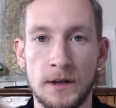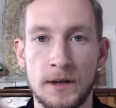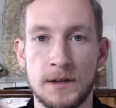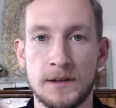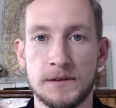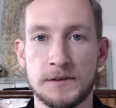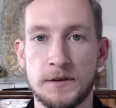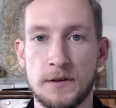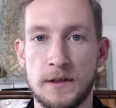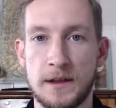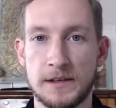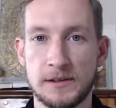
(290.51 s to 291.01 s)

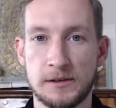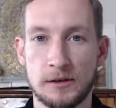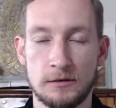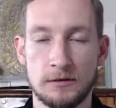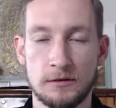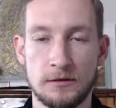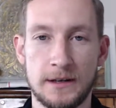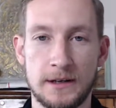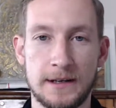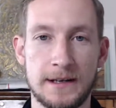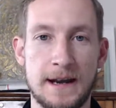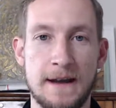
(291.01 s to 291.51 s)
So they start
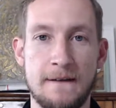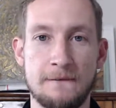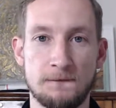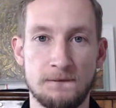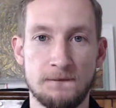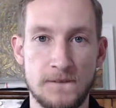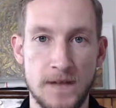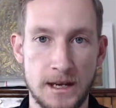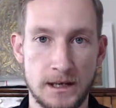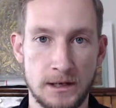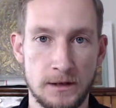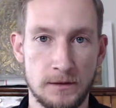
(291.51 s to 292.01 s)
looking at
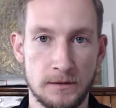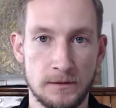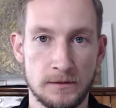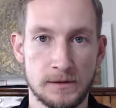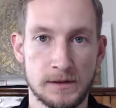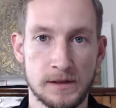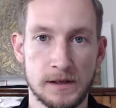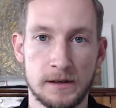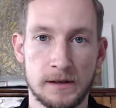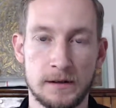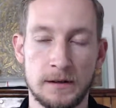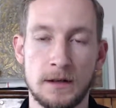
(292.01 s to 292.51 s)

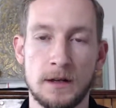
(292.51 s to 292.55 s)
venues.